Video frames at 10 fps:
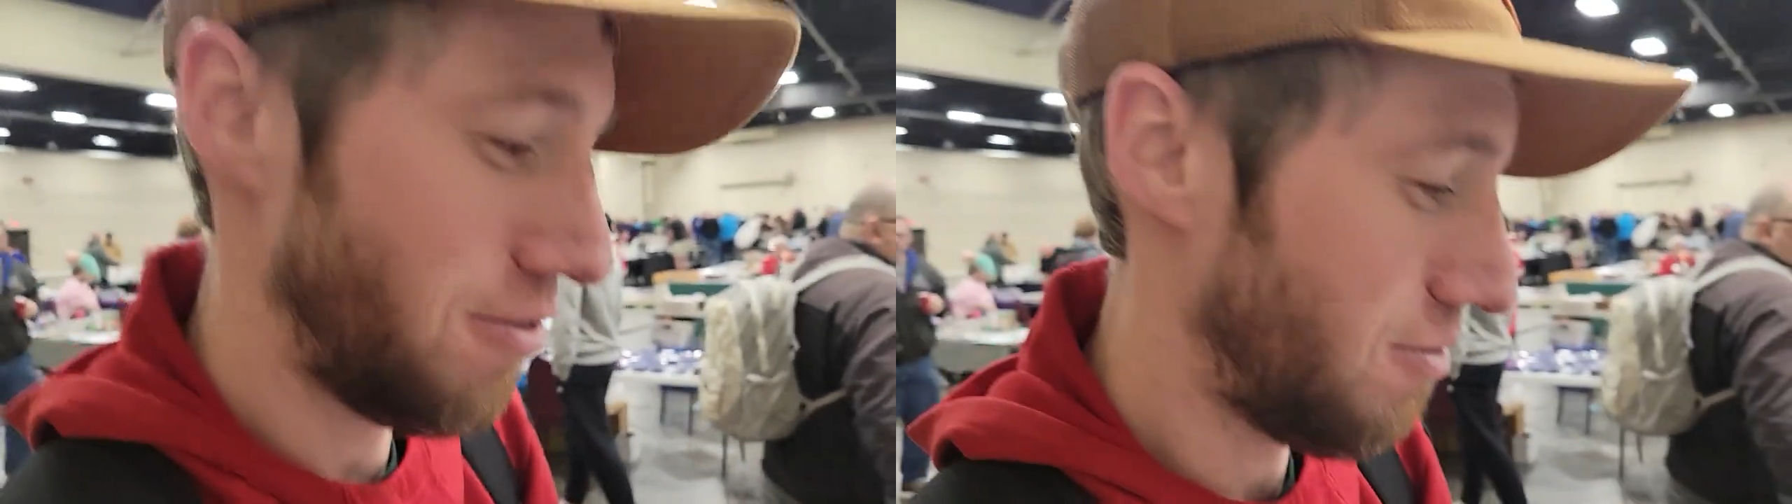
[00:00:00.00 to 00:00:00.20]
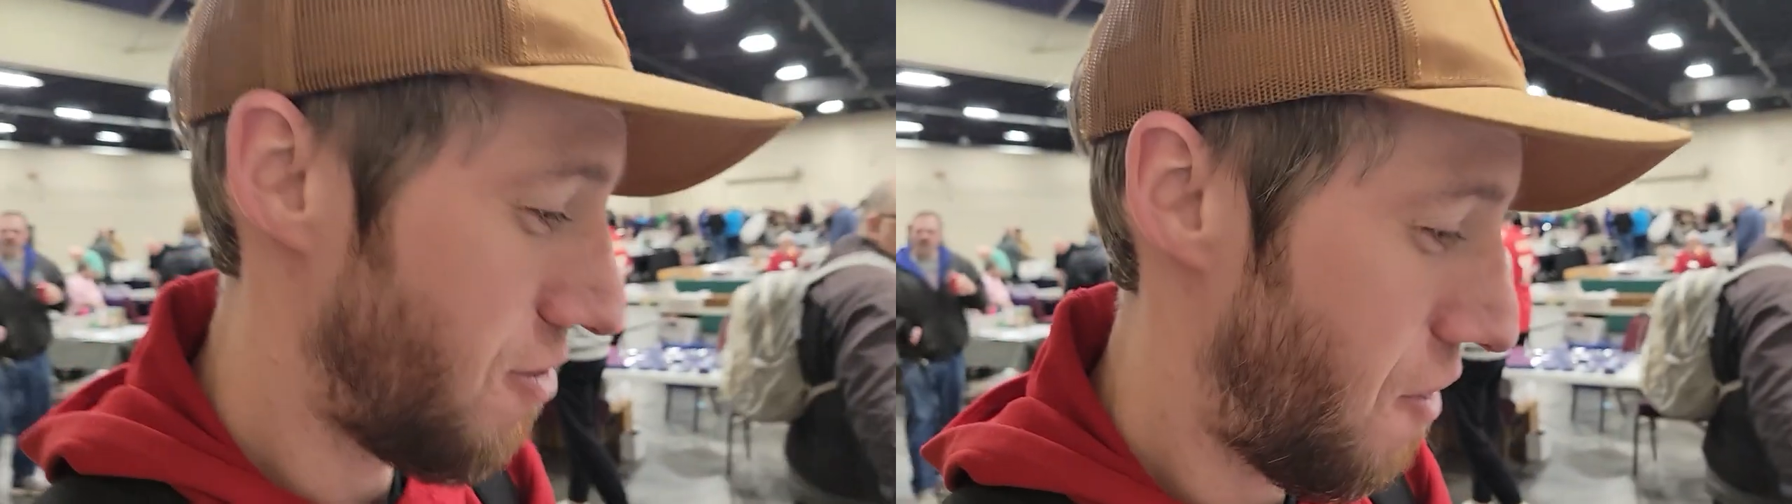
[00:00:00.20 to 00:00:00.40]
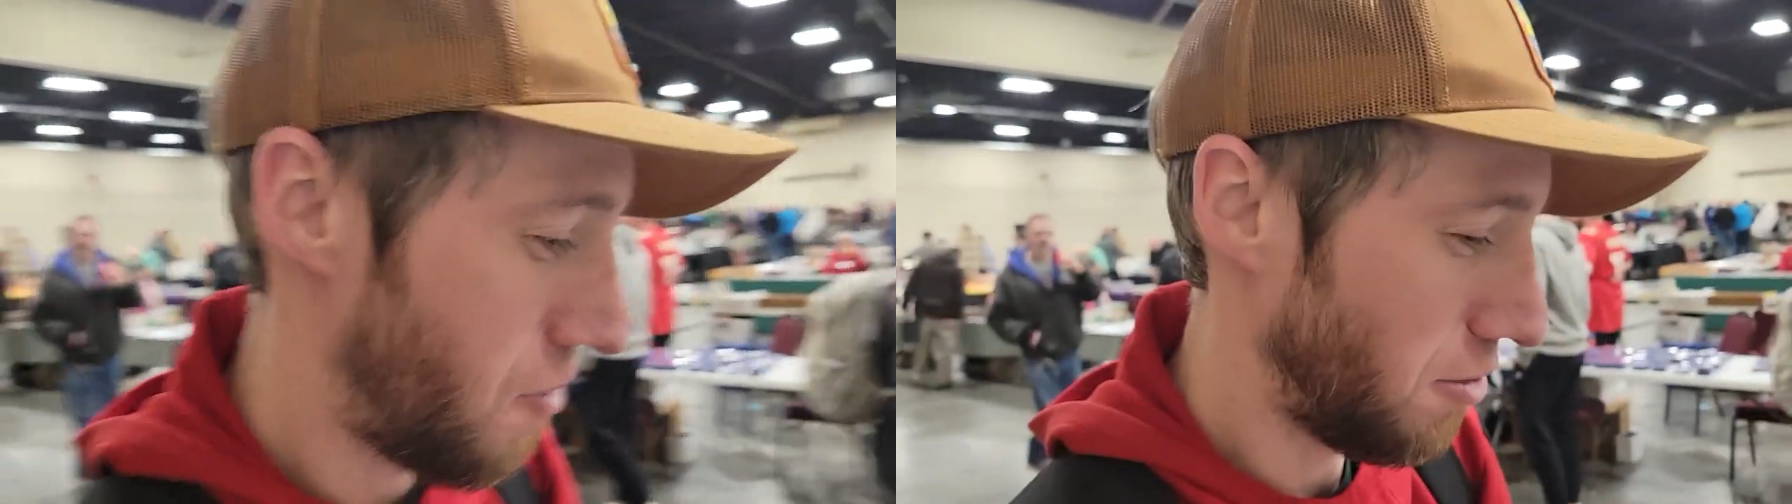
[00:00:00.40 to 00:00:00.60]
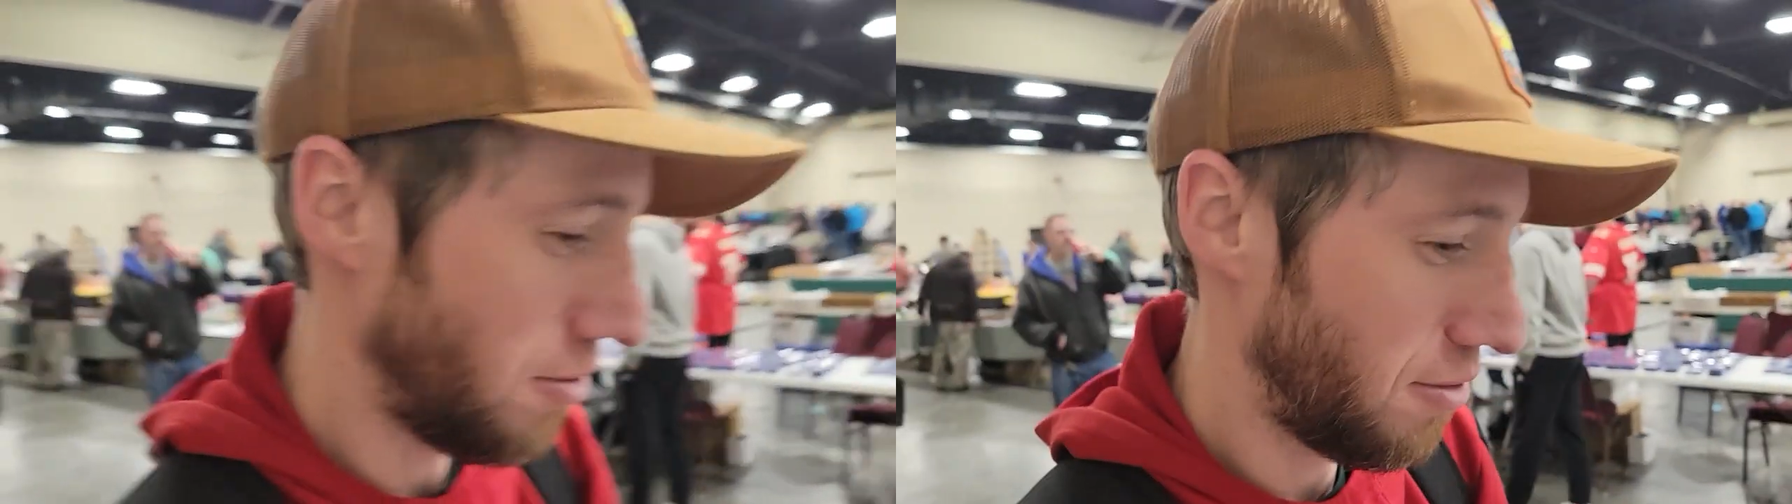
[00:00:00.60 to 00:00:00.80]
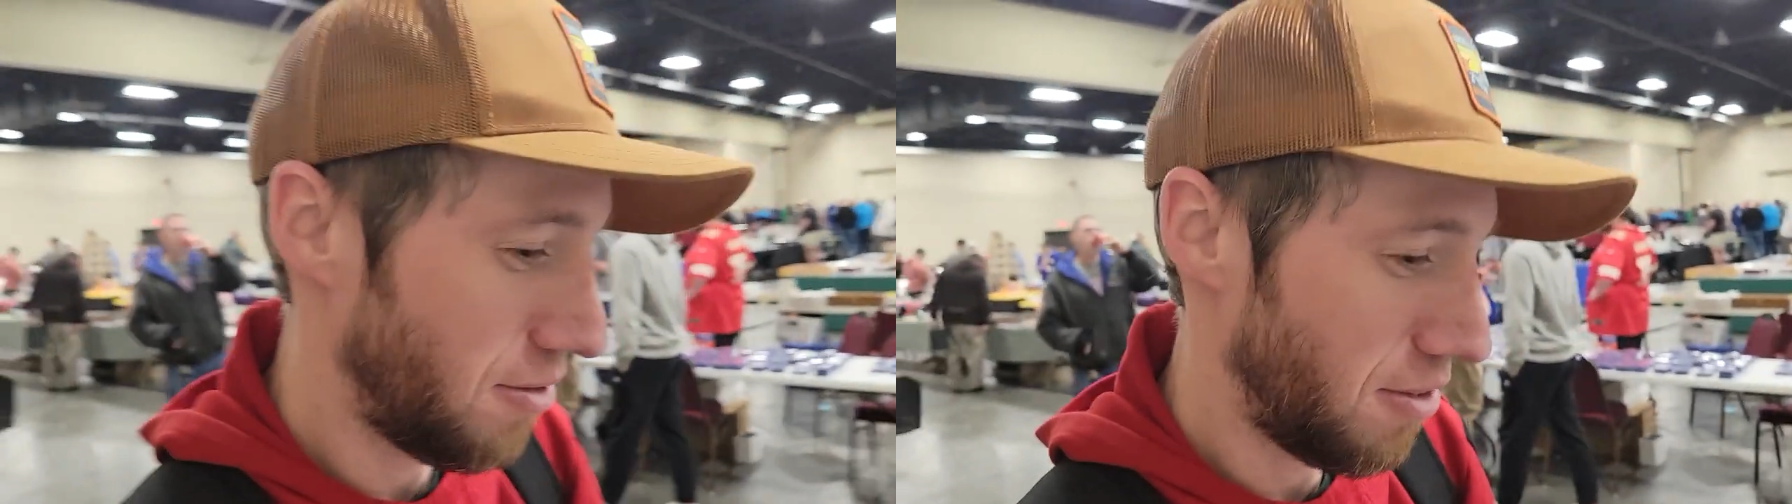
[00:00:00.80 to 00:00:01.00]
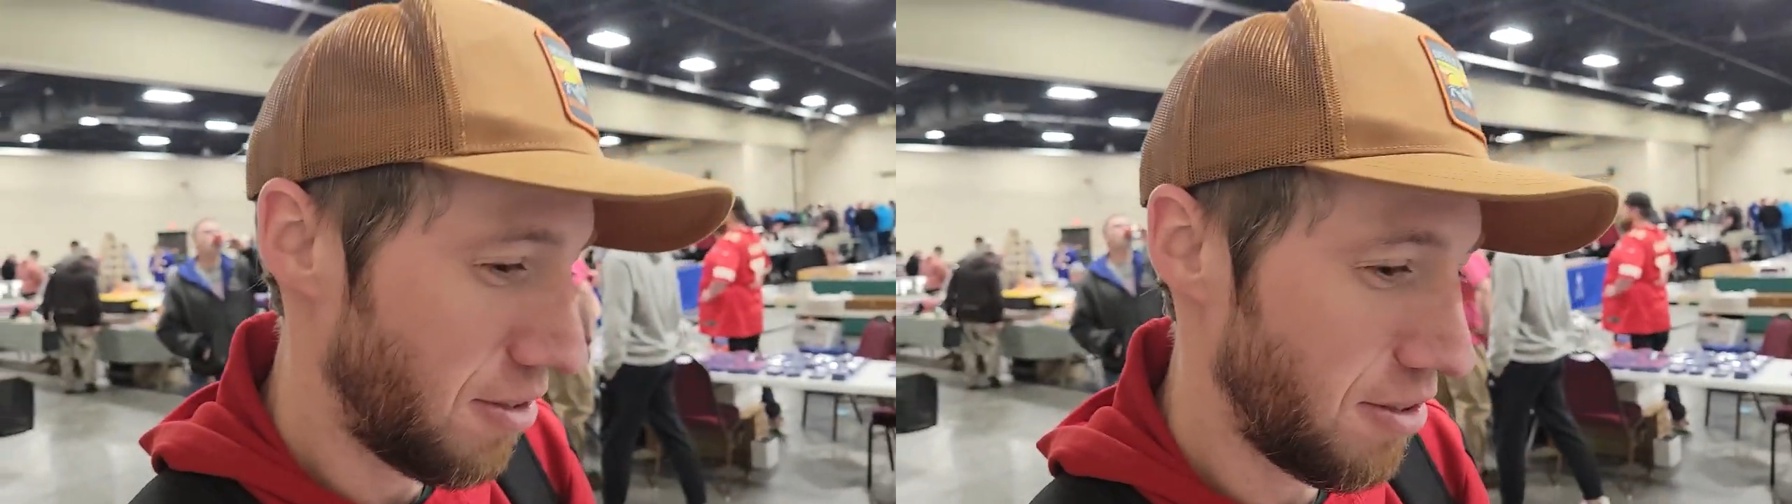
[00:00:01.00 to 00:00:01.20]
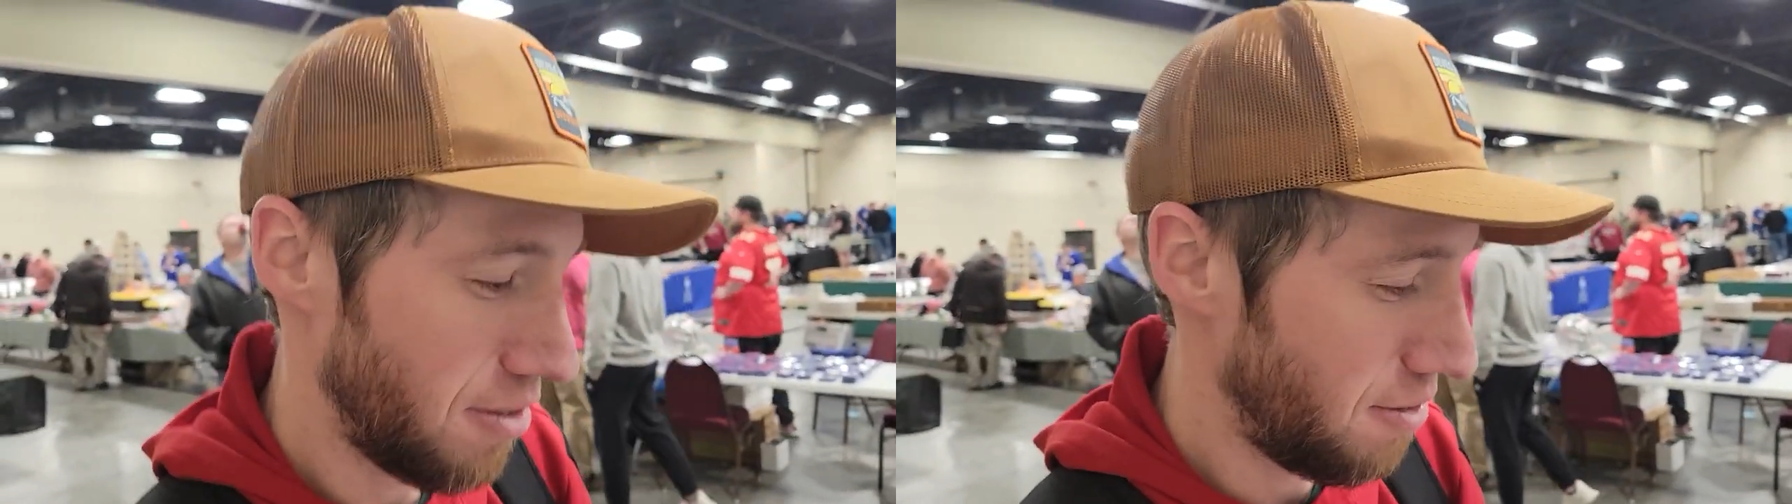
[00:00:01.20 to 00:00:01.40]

He was looking for Trey Turner